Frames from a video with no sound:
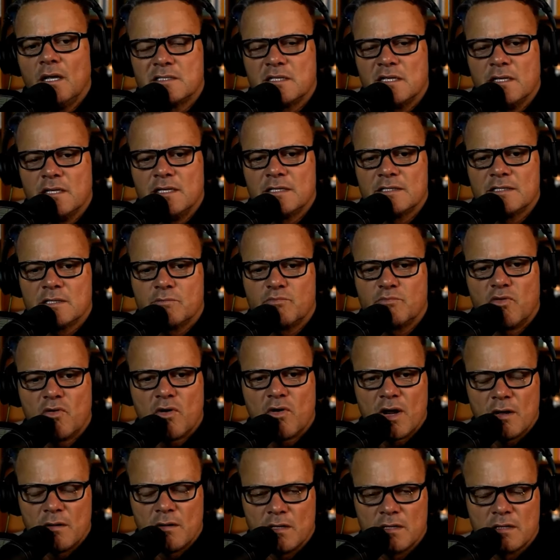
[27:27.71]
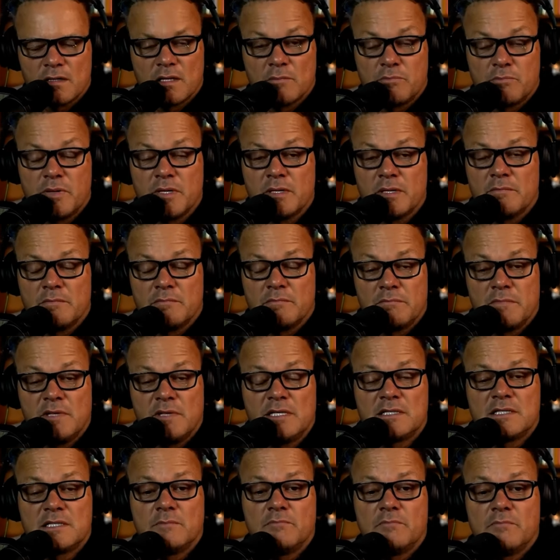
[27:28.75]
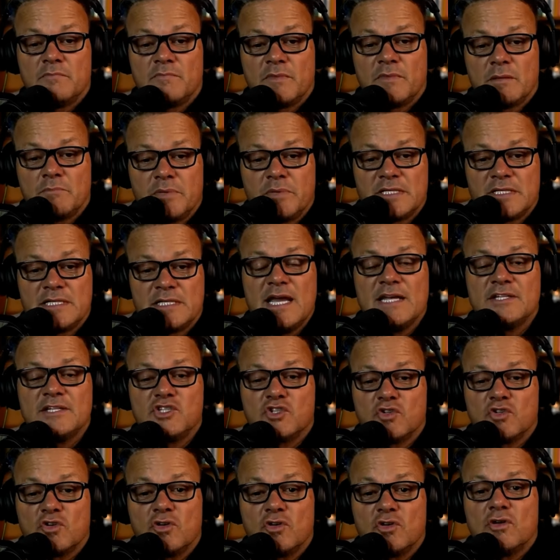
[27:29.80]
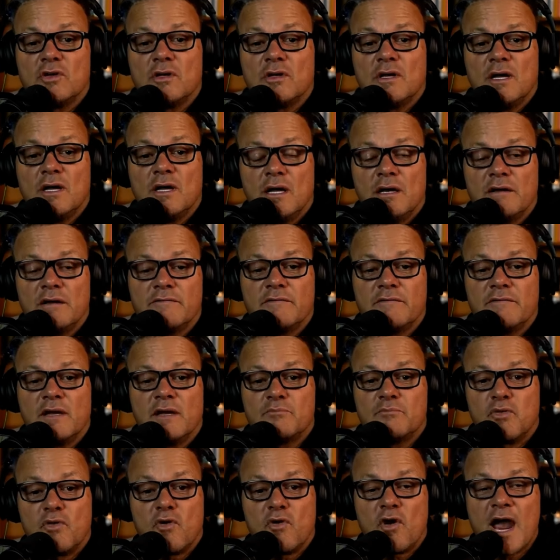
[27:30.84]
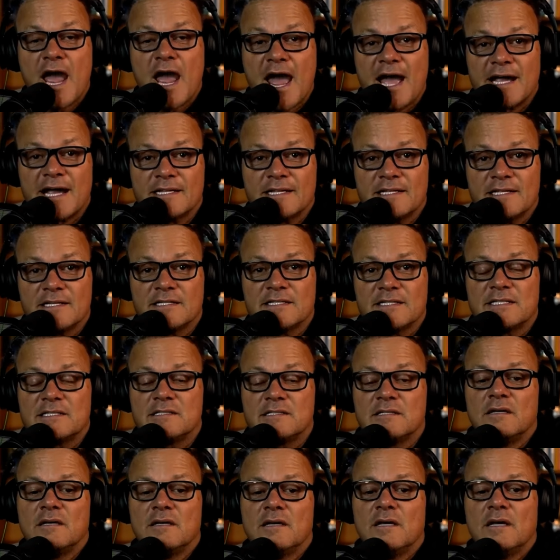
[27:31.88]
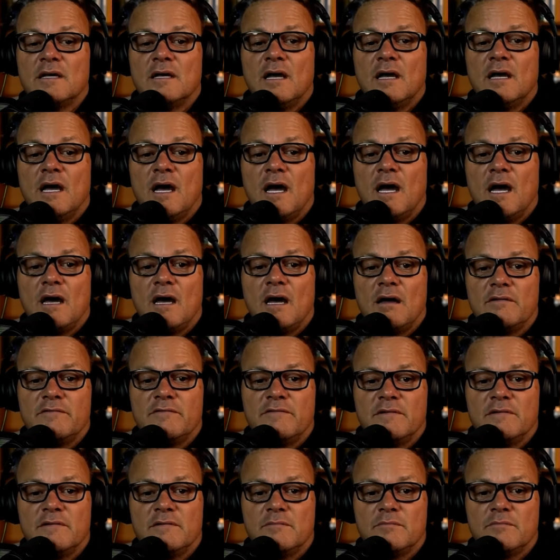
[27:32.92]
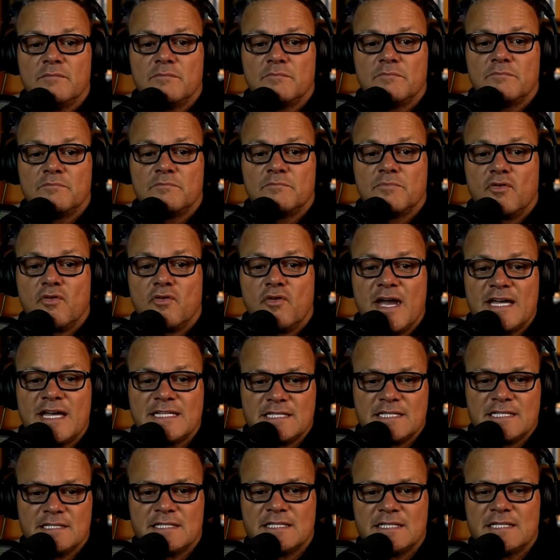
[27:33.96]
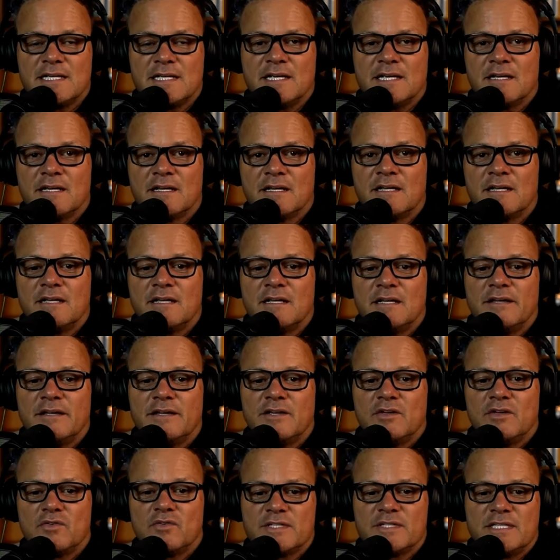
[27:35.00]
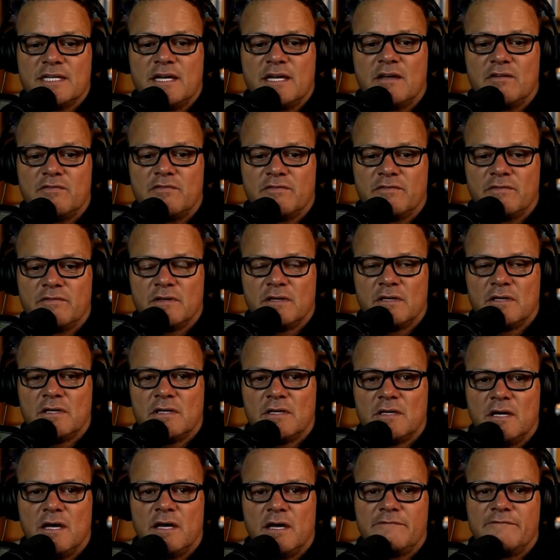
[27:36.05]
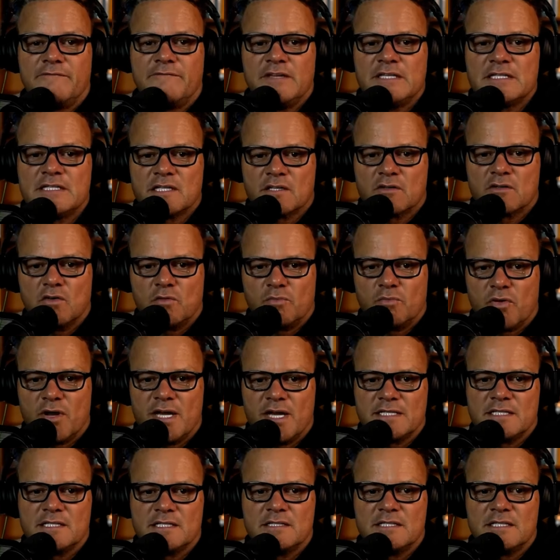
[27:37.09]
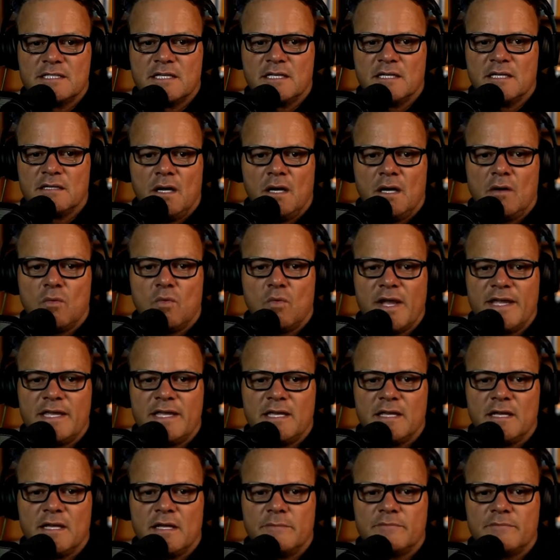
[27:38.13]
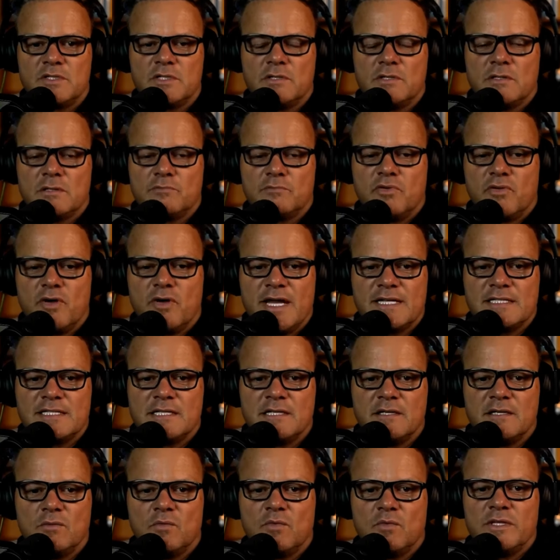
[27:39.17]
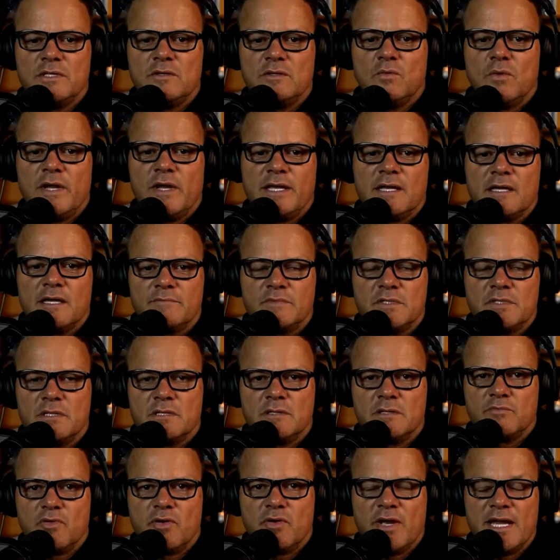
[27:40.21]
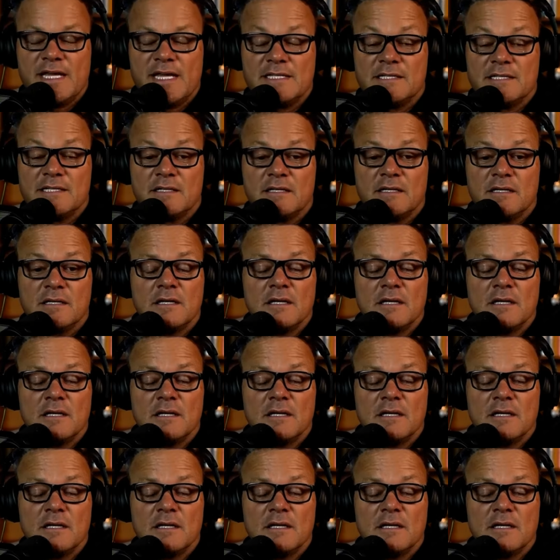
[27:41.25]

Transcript: is a, the, it's a, the potential of a practice of presencing yourself a physical presencing, a waking up to the present. When you wake up to the present,